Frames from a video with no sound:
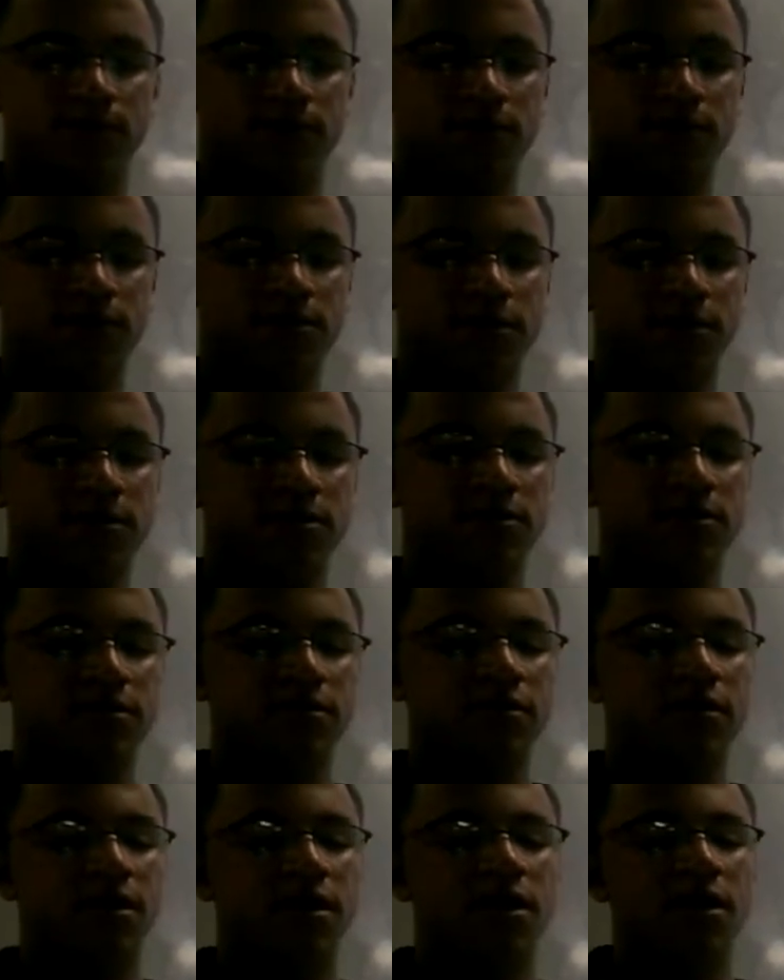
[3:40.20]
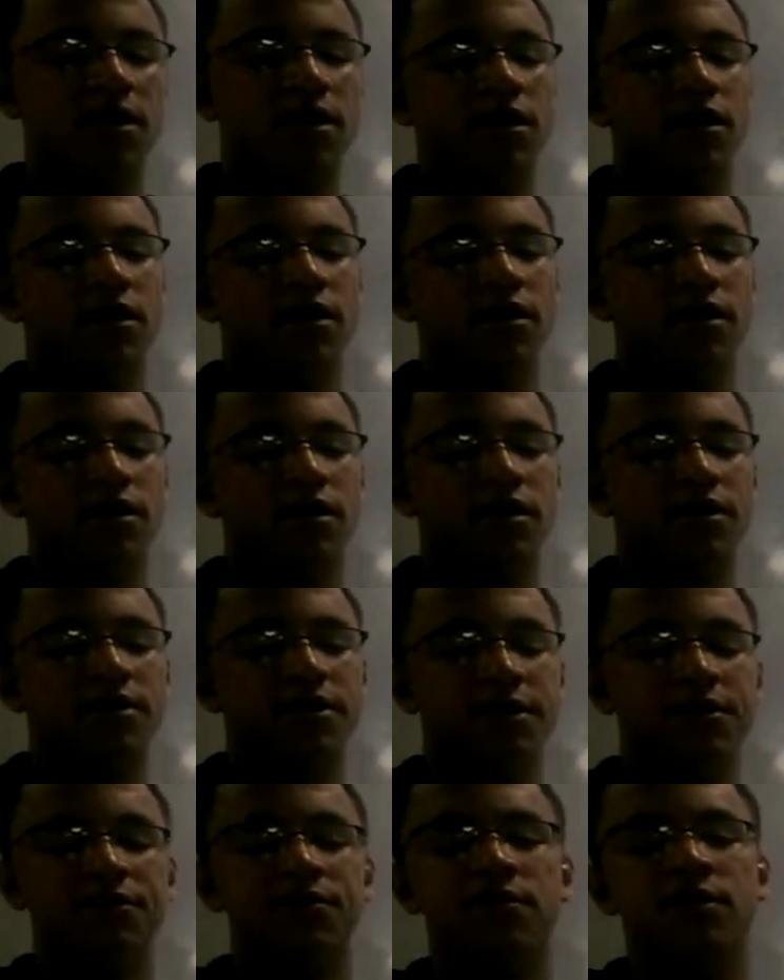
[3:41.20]
considered.
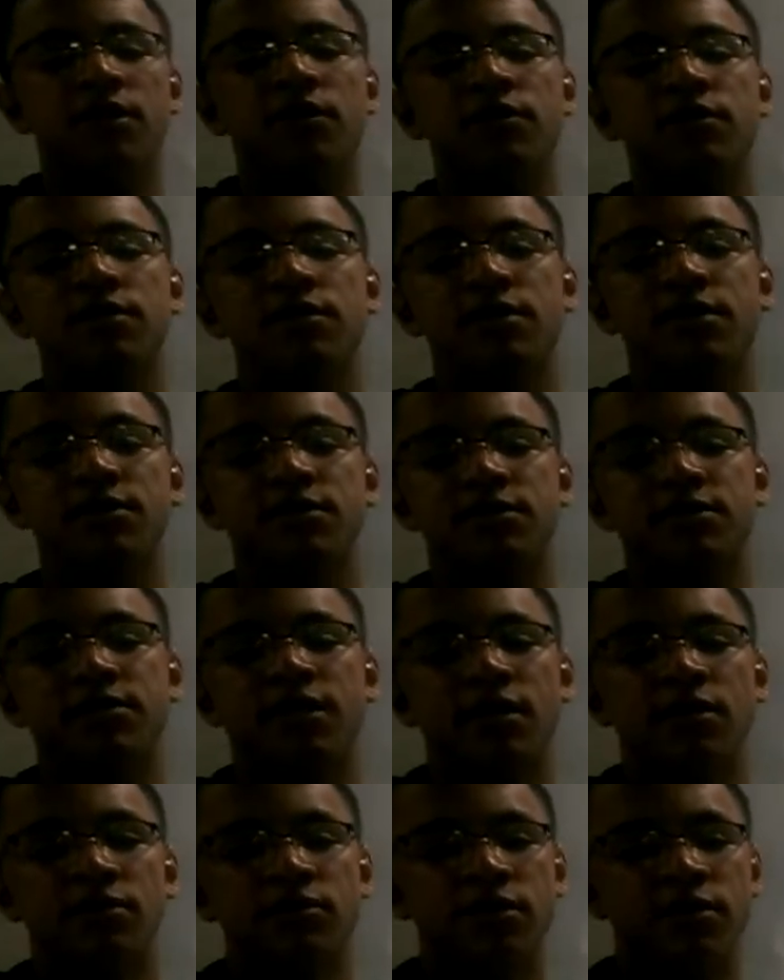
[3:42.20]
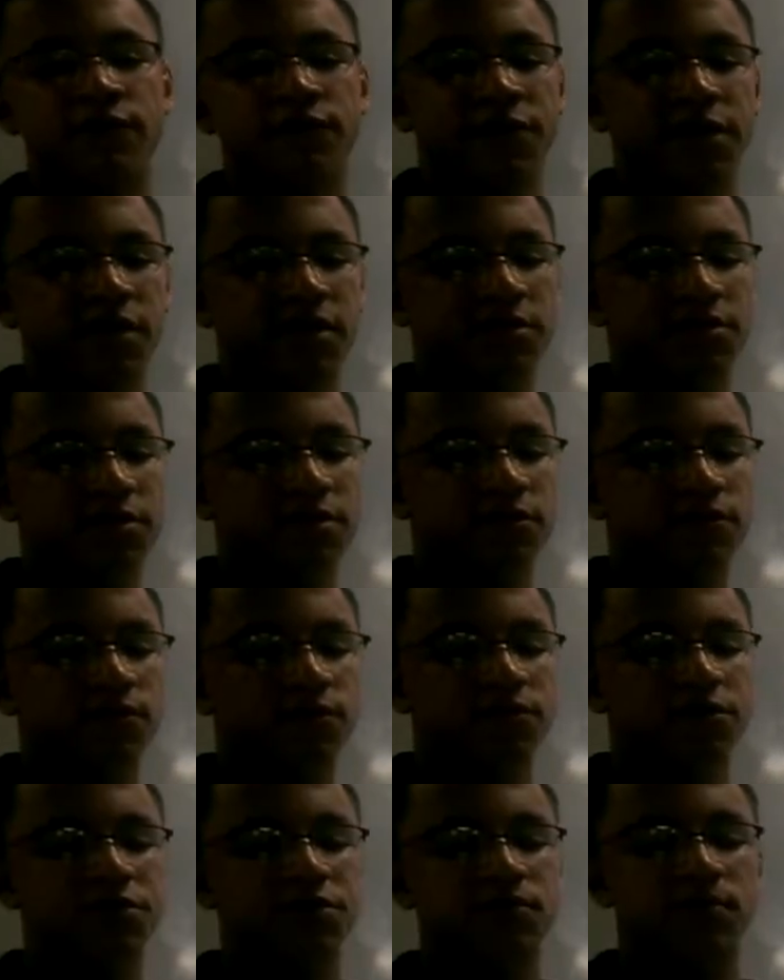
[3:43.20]
Then you calculate the standard deviation,
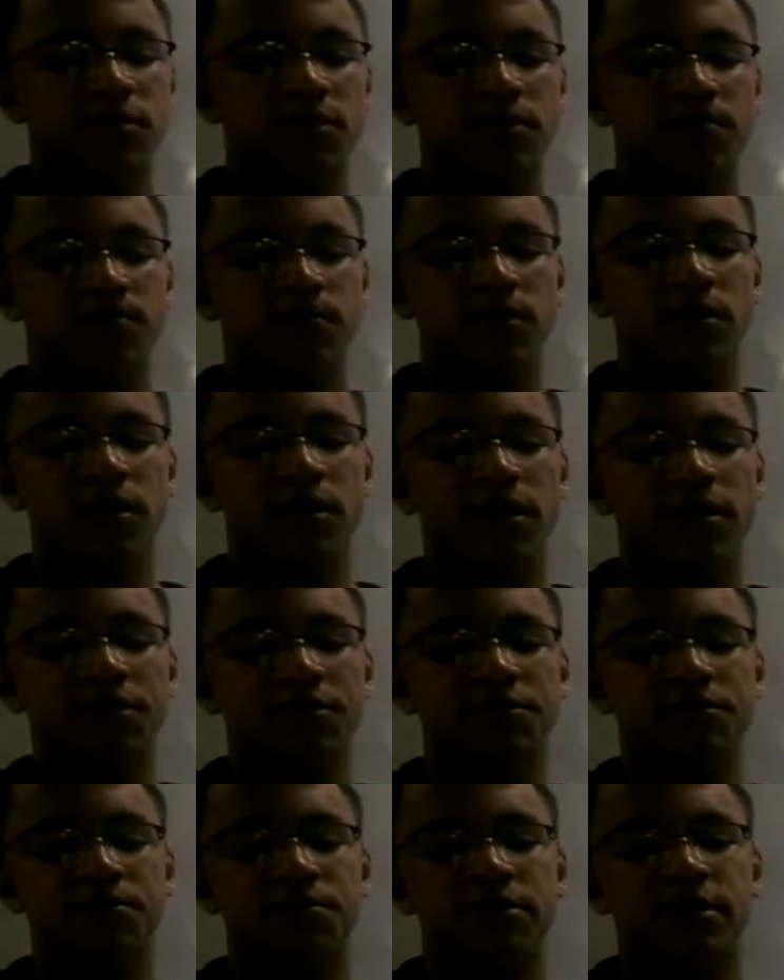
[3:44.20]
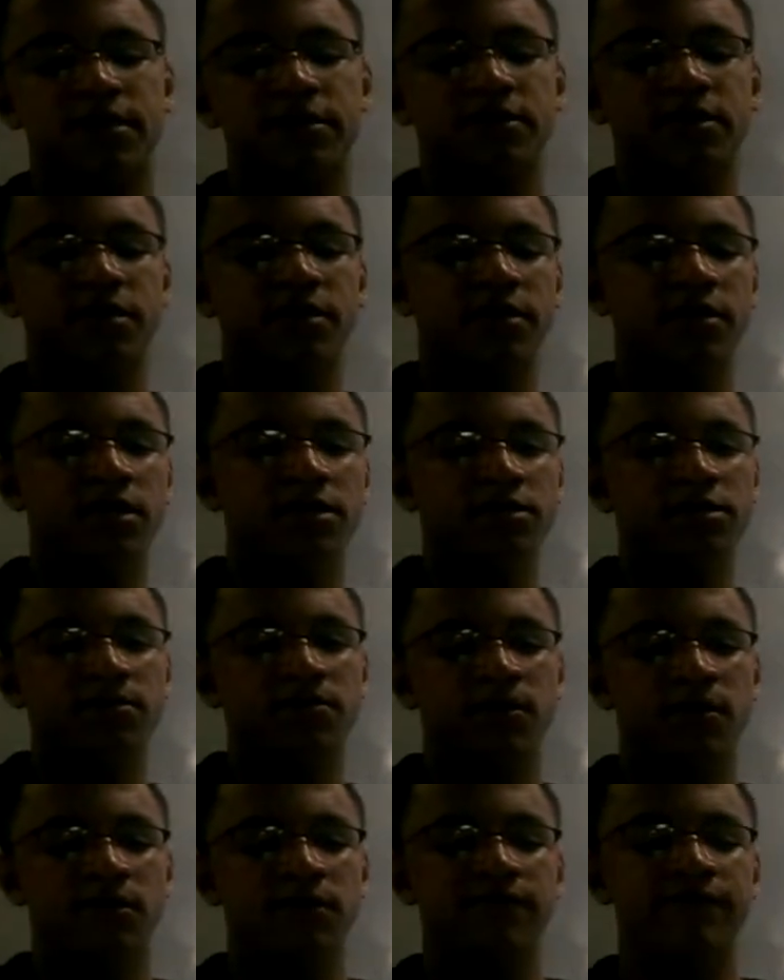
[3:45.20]
which would imply subtracting each
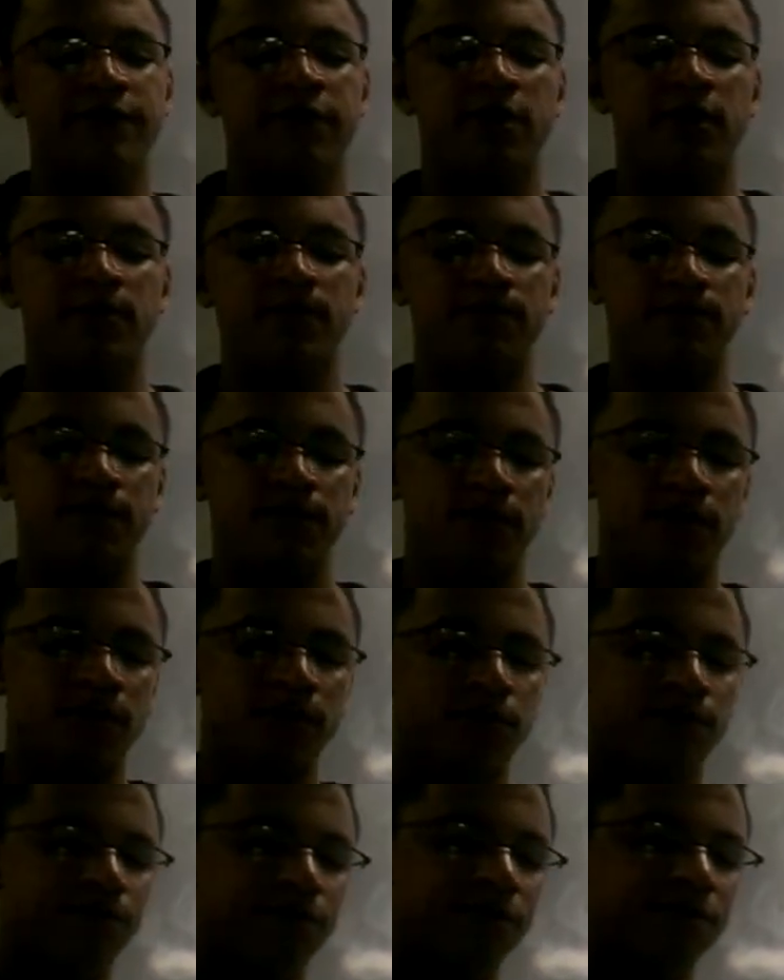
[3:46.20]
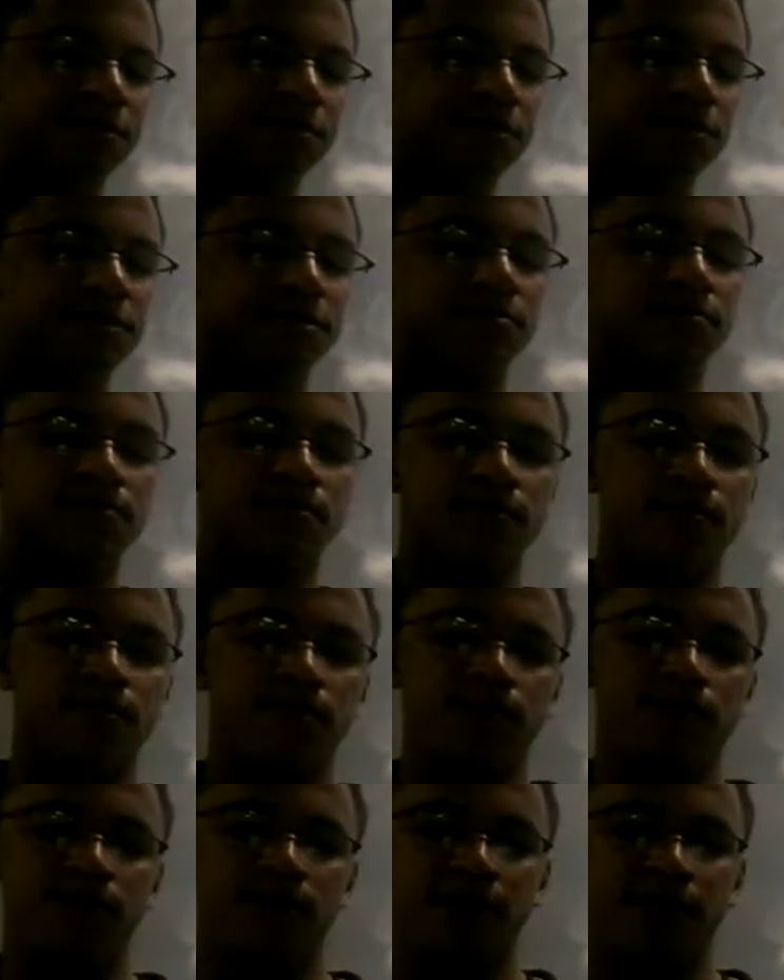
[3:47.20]
amount of gum pieces
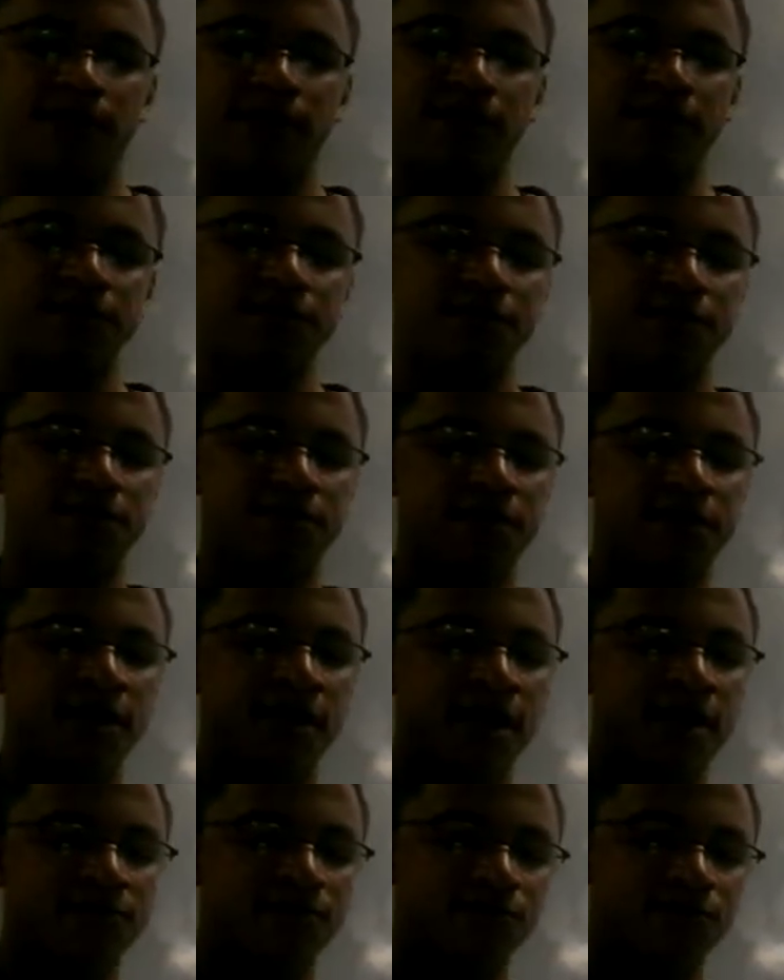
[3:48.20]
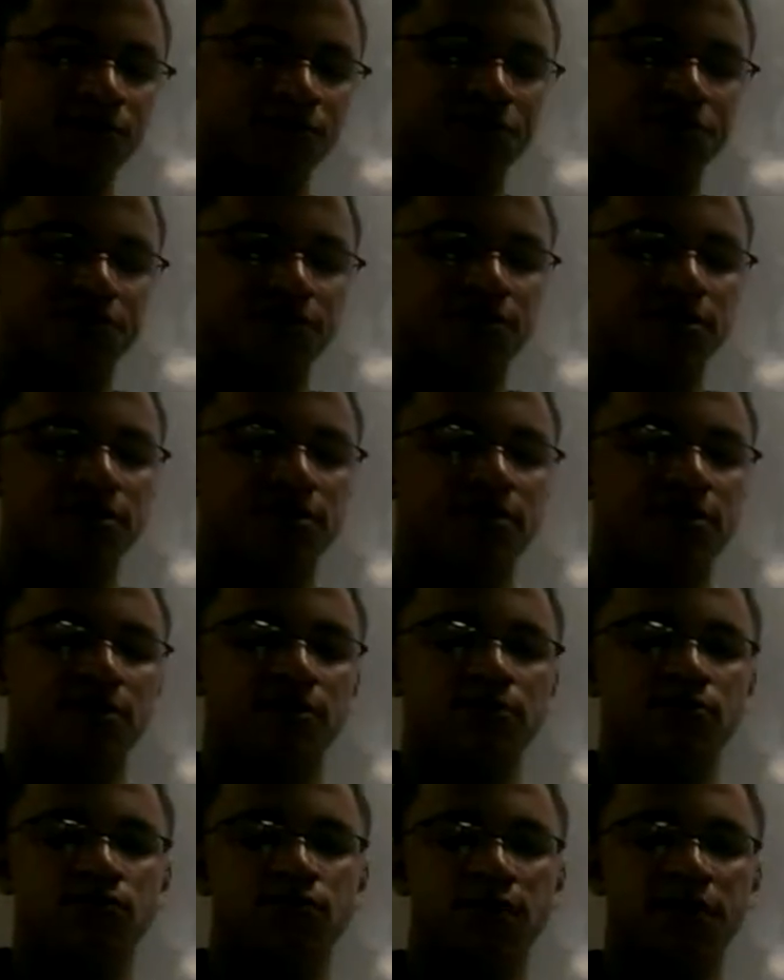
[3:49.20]
minus the average,
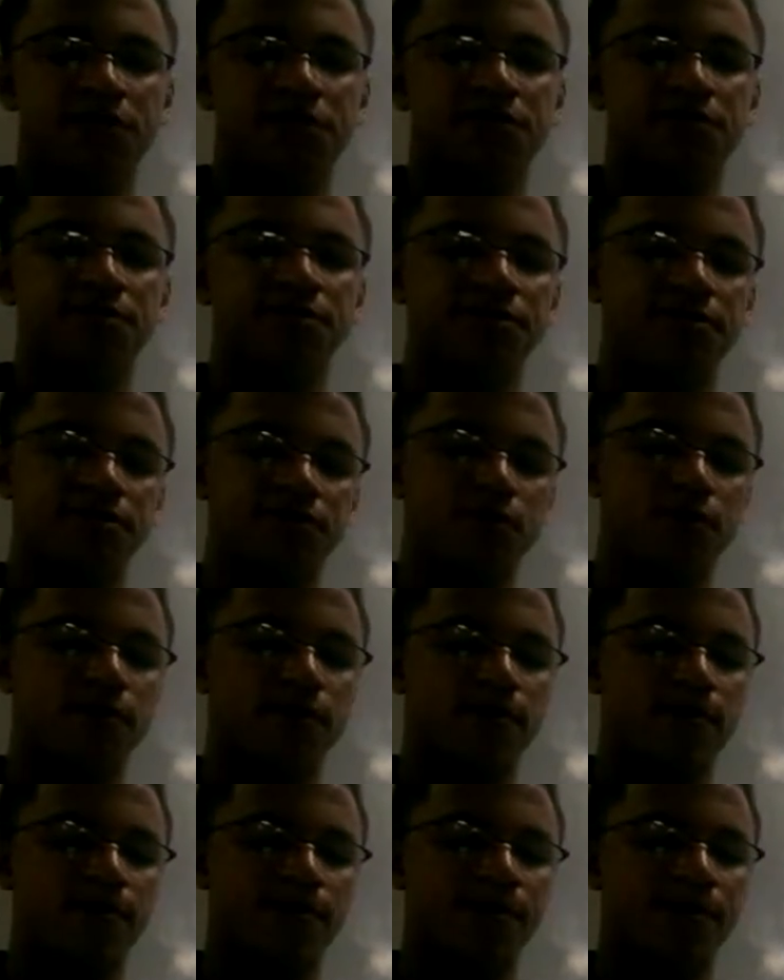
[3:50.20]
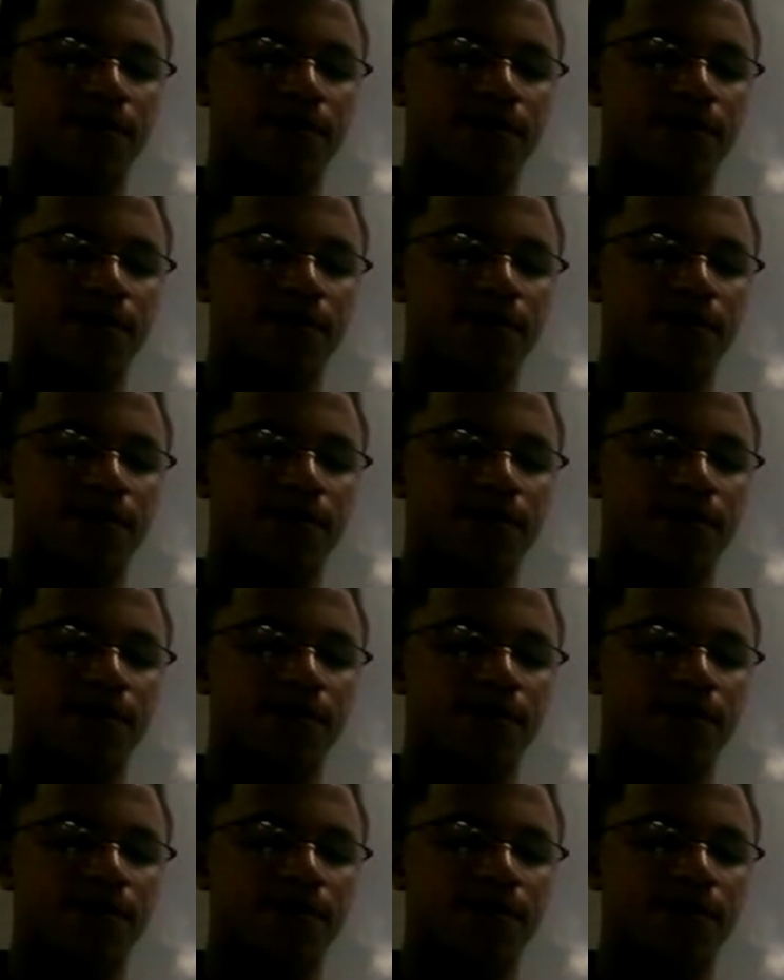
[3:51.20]
raised to the square.